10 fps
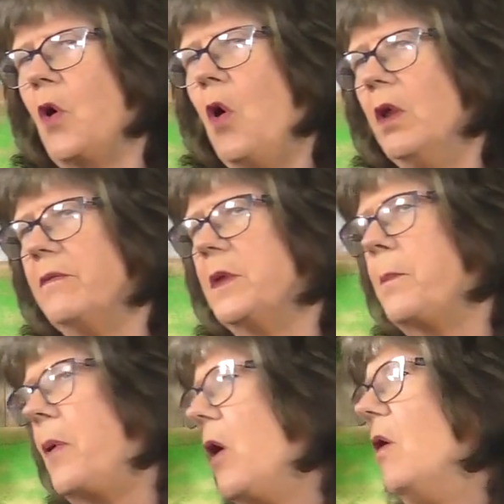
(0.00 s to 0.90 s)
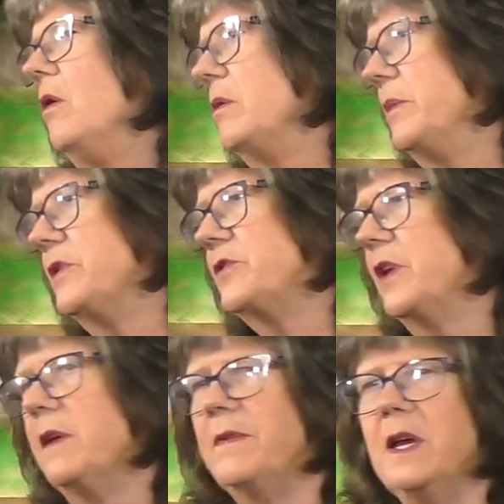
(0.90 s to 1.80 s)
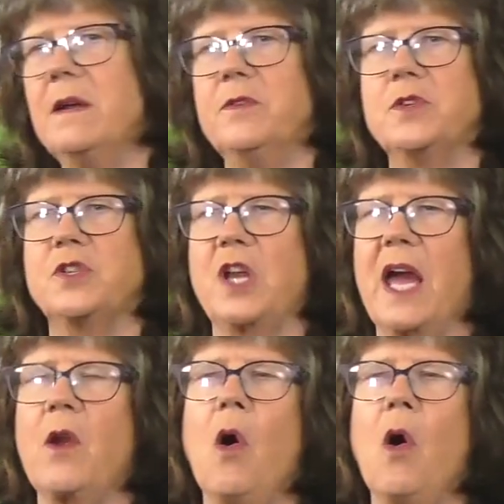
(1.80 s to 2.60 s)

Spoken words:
all of the parliaments that have ever sat,